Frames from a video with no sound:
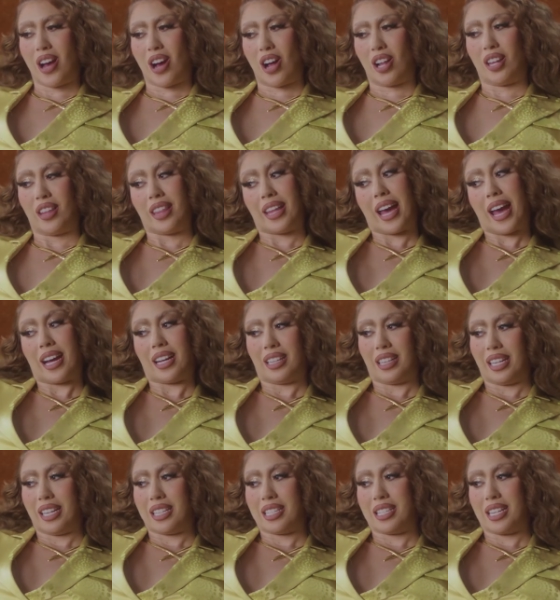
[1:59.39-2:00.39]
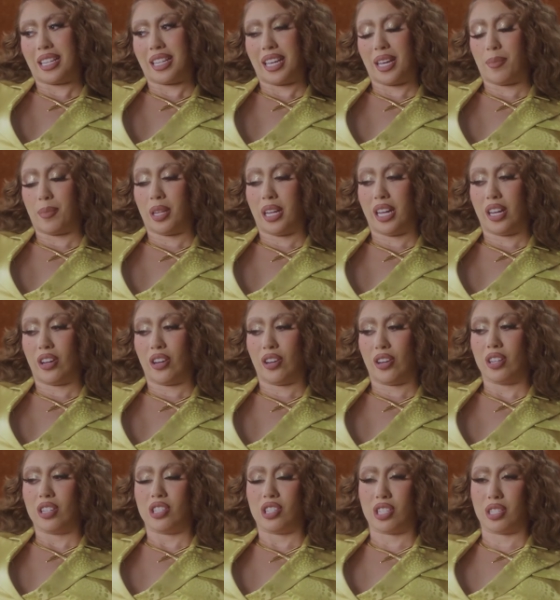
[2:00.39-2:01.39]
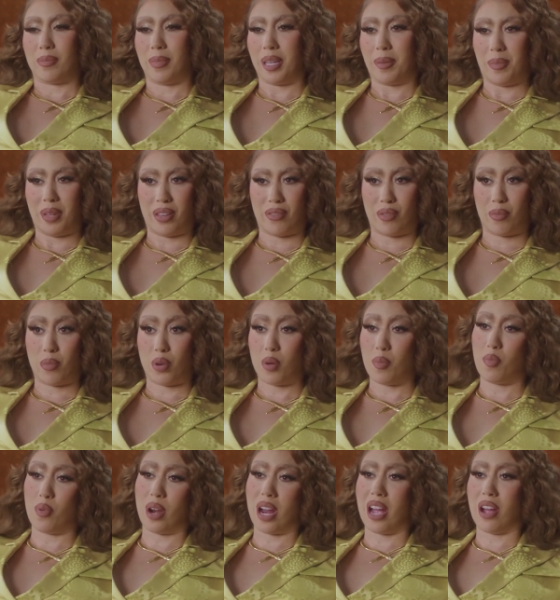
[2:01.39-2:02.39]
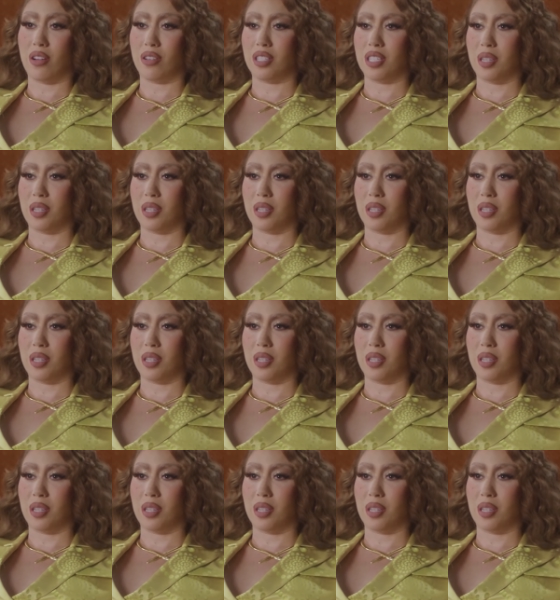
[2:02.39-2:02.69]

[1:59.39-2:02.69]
all of the accolades that came later just make me even more proud